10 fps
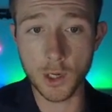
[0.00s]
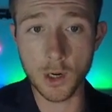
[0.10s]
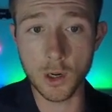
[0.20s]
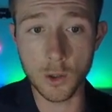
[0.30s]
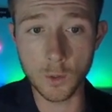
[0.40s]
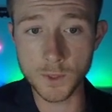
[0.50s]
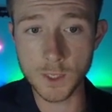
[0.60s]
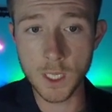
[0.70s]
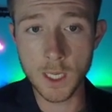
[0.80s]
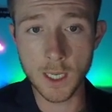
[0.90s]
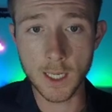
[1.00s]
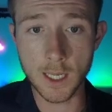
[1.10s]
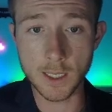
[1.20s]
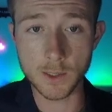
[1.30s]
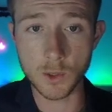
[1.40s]
Lennar homes.
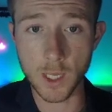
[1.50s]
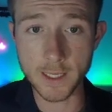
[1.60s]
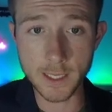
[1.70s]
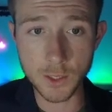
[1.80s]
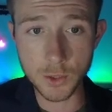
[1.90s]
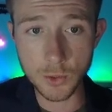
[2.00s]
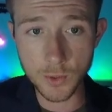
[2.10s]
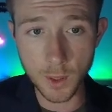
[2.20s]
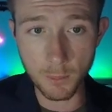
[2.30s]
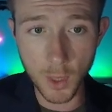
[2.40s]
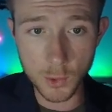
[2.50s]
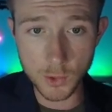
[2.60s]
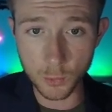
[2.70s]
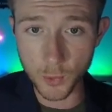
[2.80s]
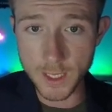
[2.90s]
So I did do the
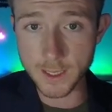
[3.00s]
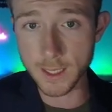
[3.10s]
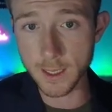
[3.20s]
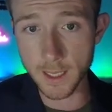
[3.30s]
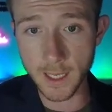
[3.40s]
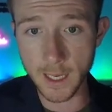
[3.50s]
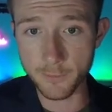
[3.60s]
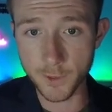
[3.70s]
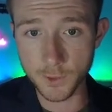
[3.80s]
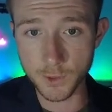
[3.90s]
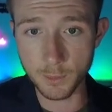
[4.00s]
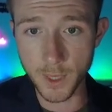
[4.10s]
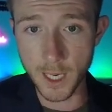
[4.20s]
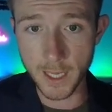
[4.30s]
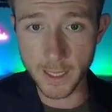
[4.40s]
most recent, and I filtered
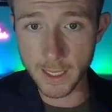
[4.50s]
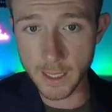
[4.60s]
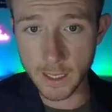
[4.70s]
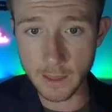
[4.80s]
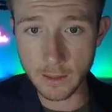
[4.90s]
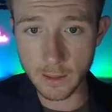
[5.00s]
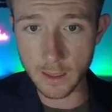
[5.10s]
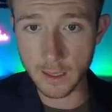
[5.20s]
by any,